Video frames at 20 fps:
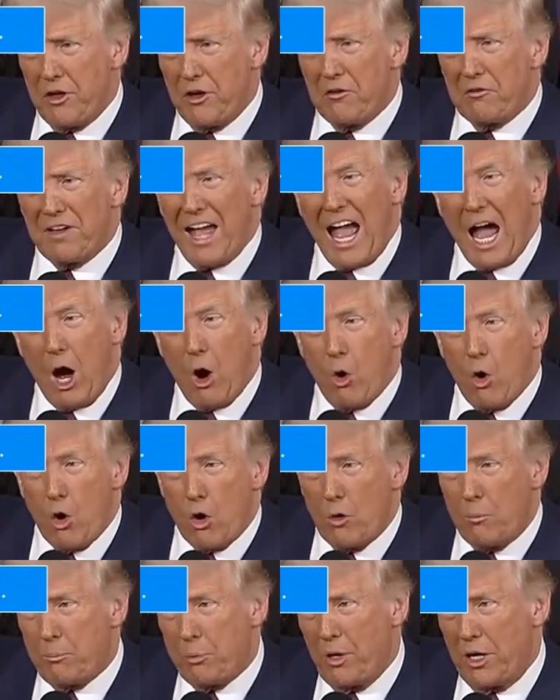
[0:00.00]
of
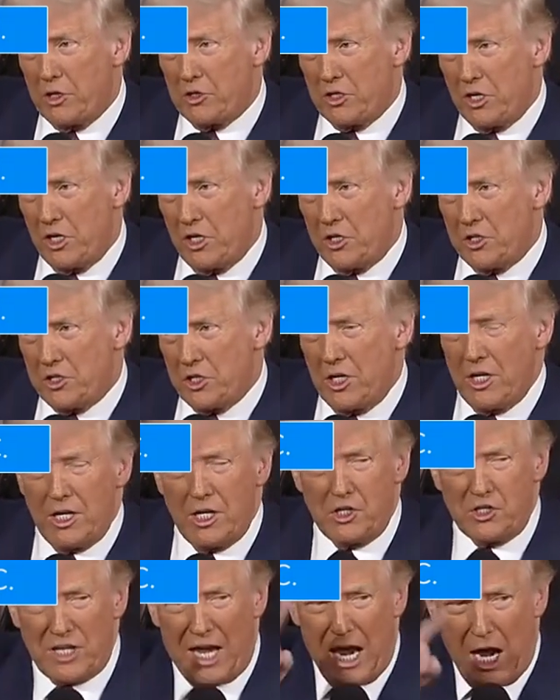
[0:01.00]
our presidency,
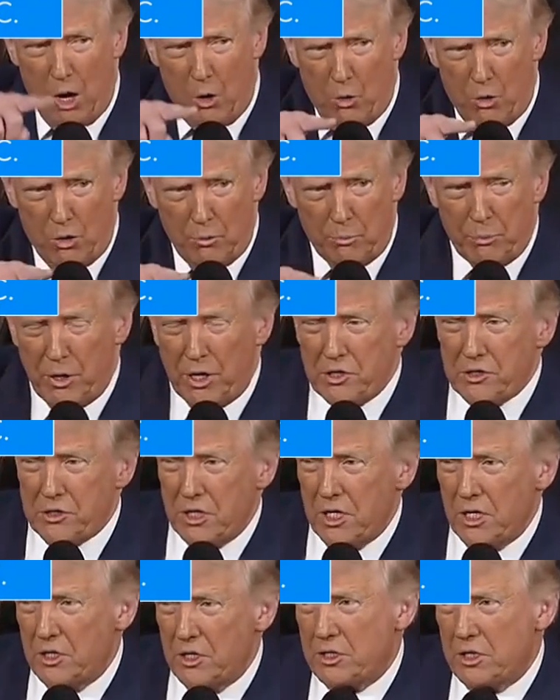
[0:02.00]
it's our
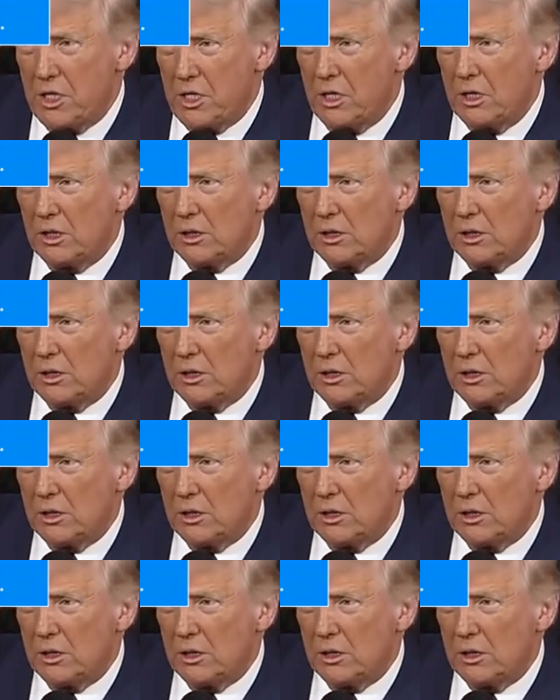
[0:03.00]
presidency,